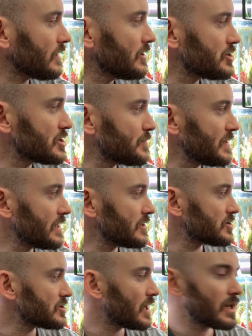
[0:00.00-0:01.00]
just because
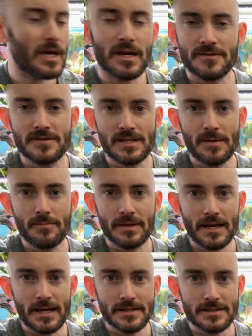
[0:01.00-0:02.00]
there's not a lot of stem
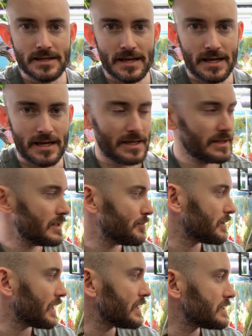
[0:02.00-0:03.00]
plants and the
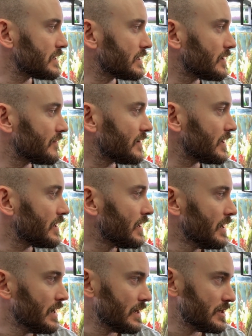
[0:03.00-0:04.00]
planting of it
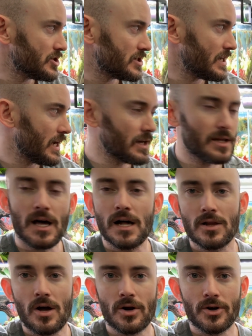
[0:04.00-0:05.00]
is just taking a
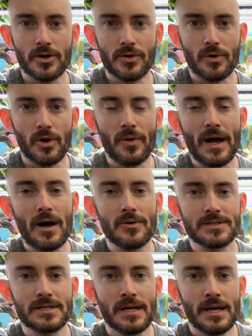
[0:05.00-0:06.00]
lot longer to grow
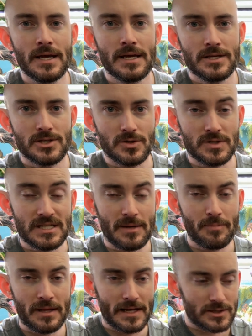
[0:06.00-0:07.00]
out. So
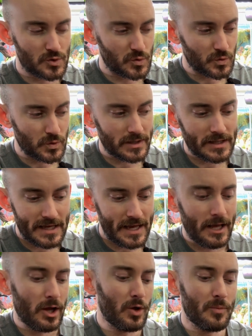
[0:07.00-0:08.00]
stem plants really
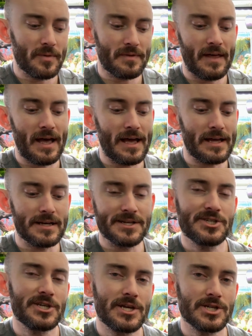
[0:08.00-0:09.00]
help that
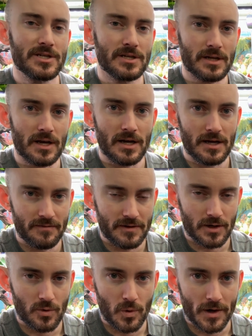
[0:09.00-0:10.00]
initiation of an
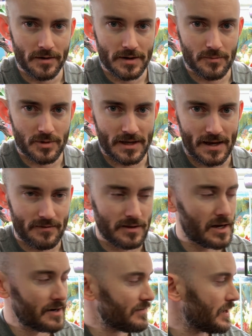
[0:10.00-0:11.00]
aquarium when you have a
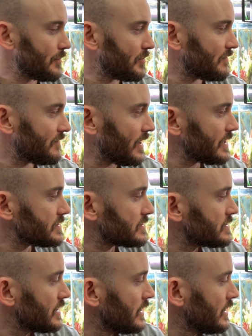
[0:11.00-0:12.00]
lot of
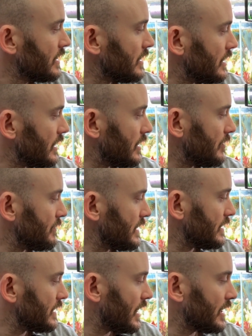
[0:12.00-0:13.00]
epiphytes
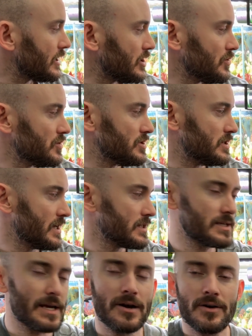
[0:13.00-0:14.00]
and not a huge
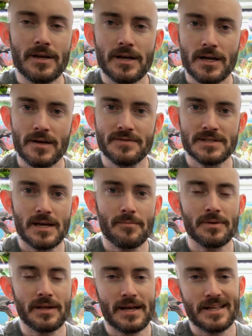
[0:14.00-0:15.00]
dense area of stem
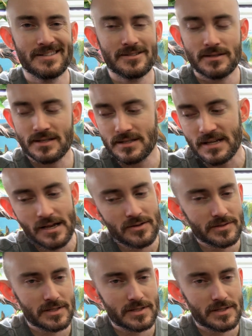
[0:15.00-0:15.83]
plants. The cycle